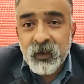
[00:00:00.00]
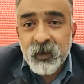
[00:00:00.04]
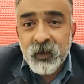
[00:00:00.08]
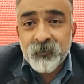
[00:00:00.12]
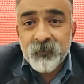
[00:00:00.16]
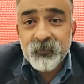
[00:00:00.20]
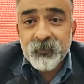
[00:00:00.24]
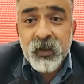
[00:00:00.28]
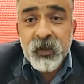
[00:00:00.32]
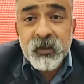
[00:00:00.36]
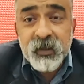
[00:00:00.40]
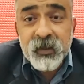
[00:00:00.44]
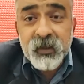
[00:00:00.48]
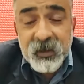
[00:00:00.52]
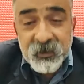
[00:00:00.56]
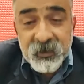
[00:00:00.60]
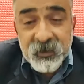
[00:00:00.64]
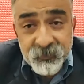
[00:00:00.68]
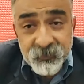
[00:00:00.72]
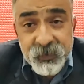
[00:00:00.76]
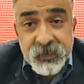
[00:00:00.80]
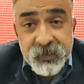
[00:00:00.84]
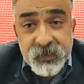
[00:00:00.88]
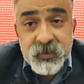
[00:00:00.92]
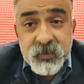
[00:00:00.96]
then the
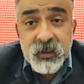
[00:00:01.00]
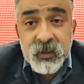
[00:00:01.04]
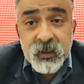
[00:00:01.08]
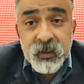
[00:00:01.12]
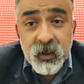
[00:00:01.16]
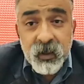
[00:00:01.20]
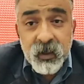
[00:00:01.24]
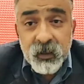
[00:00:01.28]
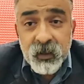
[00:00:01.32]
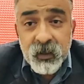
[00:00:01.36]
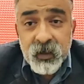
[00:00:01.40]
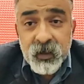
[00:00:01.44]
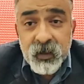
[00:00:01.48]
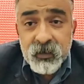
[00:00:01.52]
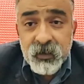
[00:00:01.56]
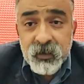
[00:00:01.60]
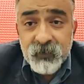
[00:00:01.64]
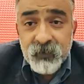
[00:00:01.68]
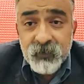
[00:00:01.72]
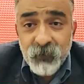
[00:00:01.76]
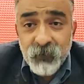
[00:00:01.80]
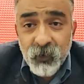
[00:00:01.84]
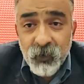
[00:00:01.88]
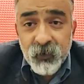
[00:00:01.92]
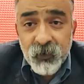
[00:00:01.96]
companies that are
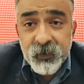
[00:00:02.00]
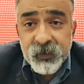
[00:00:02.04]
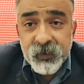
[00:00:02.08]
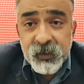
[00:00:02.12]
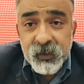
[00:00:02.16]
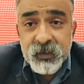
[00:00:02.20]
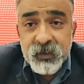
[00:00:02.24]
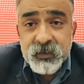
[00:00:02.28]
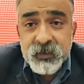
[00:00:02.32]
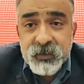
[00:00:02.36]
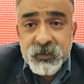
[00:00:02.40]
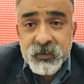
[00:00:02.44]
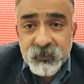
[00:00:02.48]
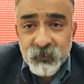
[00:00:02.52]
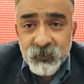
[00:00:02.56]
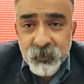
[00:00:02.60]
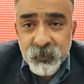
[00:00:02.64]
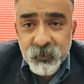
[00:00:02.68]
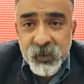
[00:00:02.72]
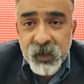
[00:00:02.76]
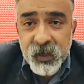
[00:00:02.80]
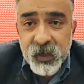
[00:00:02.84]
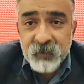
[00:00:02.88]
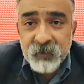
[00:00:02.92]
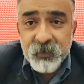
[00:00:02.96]
currently following ESG
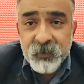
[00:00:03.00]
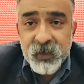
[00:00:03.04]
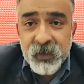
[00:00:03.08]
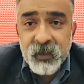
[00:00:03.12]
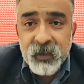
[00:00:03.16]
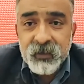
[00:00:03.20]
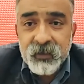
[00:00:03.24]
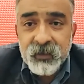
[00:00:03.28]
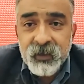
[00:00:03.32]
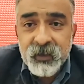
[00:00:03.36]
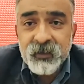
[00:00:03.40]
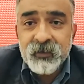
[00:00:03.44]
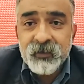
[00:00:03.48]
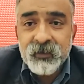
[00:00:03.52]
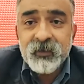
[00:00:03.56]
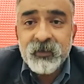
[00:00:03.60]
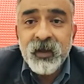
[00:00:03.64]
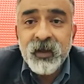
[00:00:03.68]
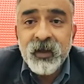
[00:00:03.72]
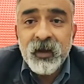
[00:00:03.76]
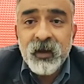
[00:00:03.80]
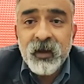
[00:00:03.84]
would be happy. And then,